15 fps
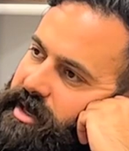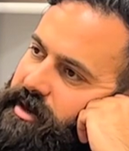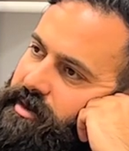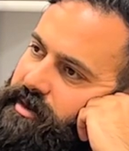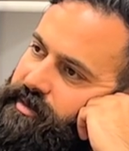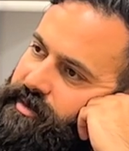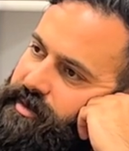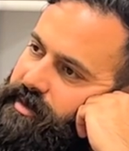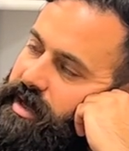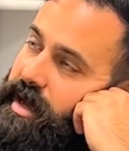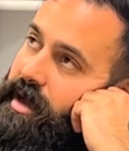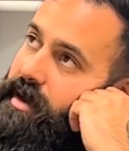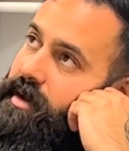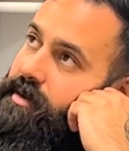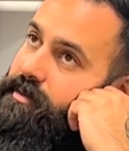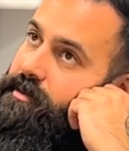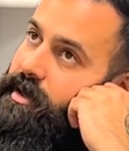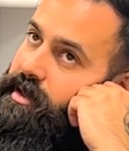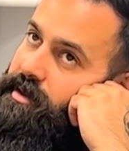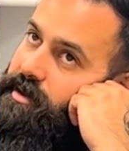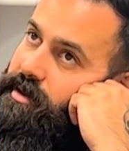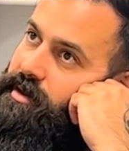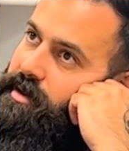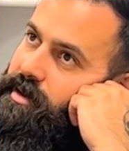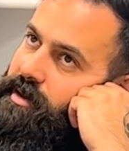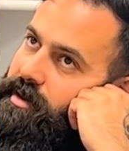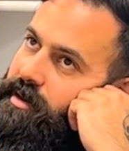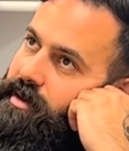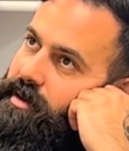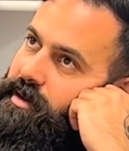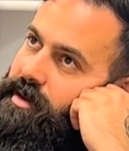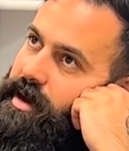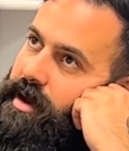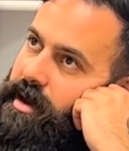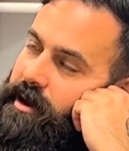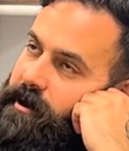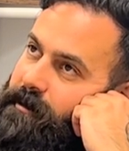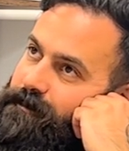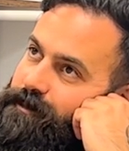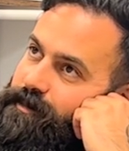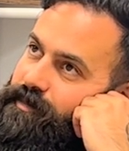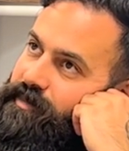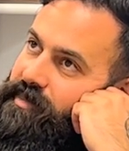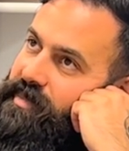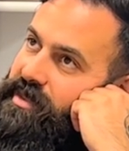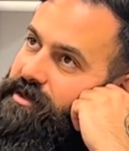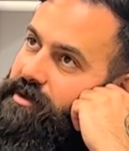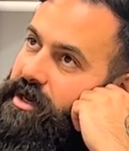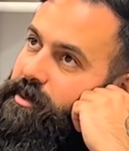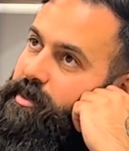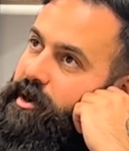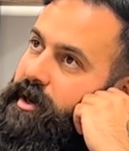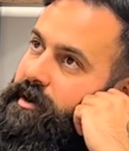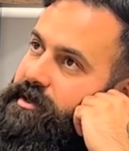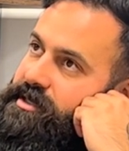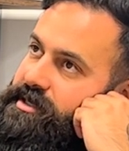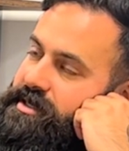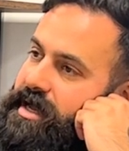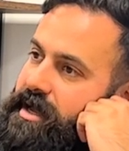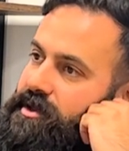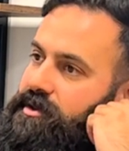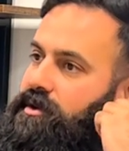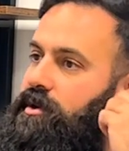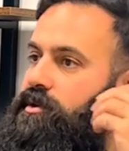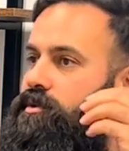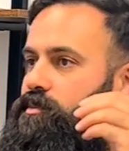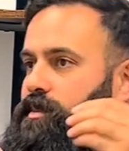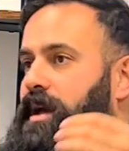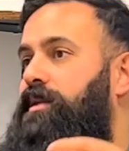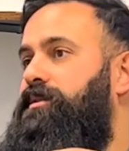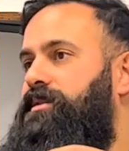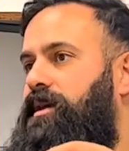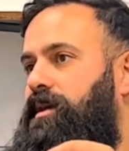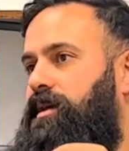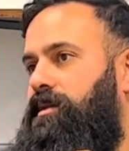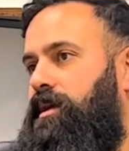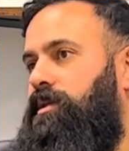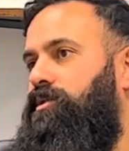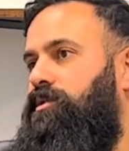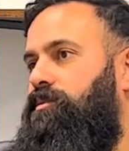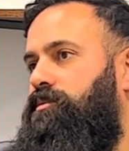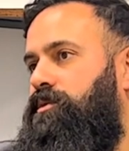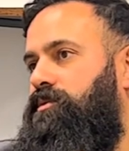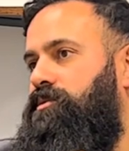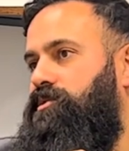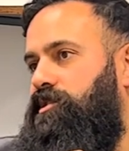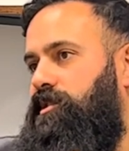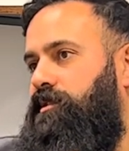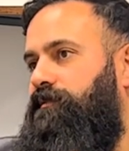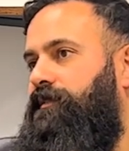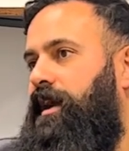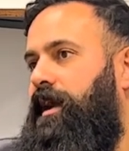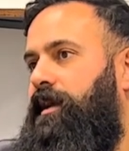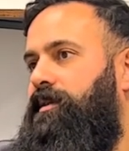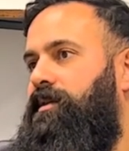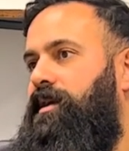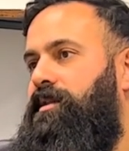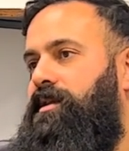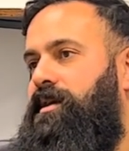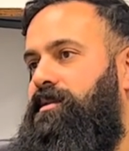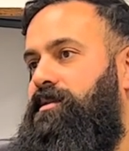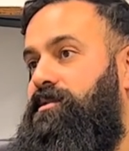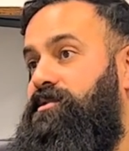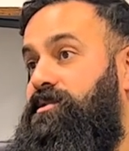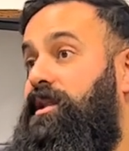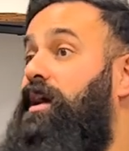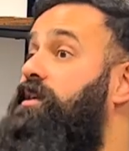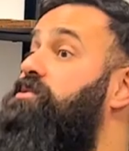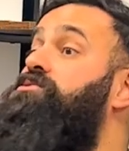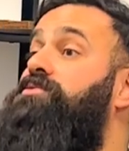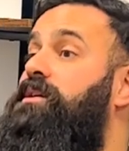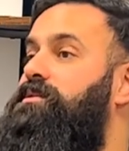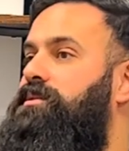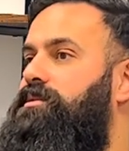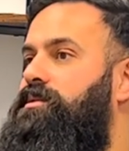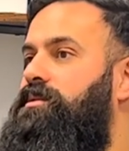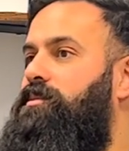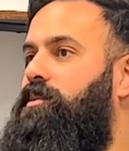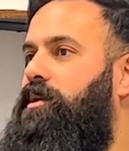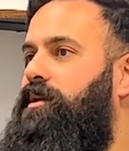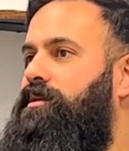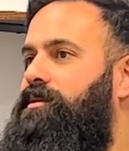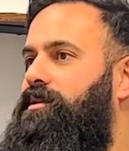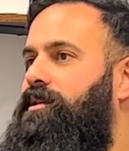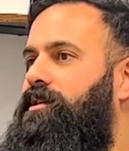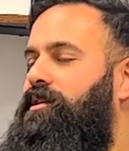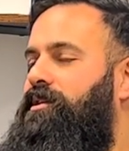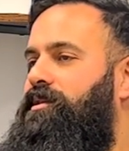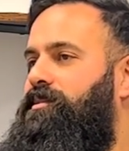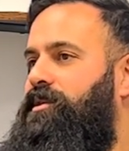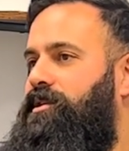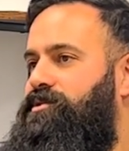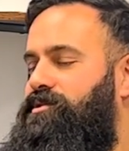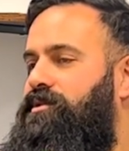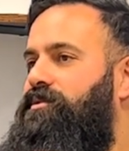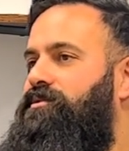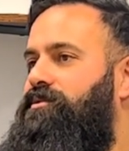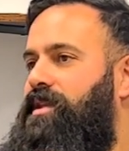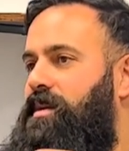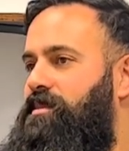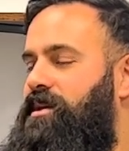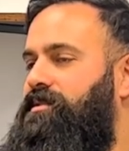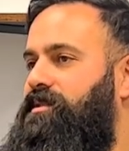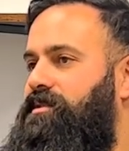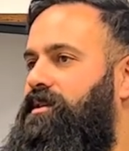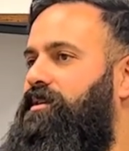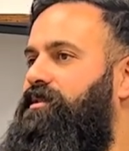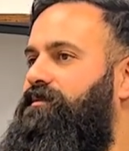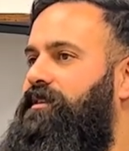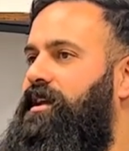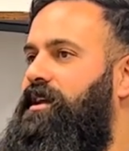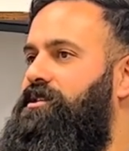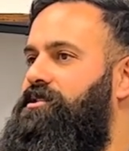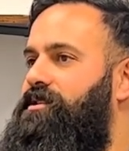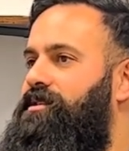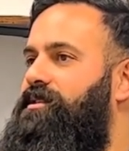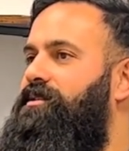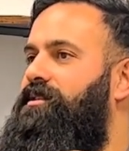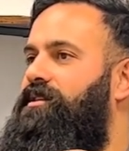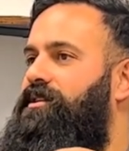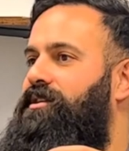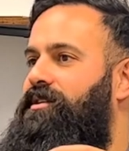metal uh, with um, 3D printers is that you know you're melting and then you, you solidify, yeah. and then there's a lot of stresses in the part because you go through that melting solidification,